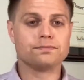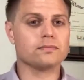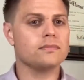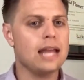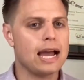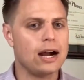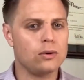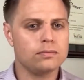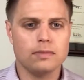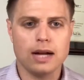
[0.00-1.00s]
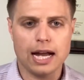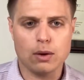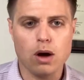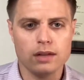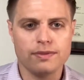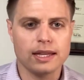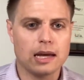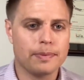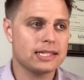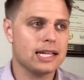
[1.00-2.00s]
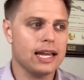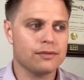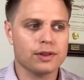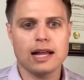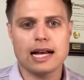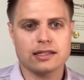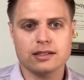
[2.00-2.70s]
Now, I qualify that by saying for the last,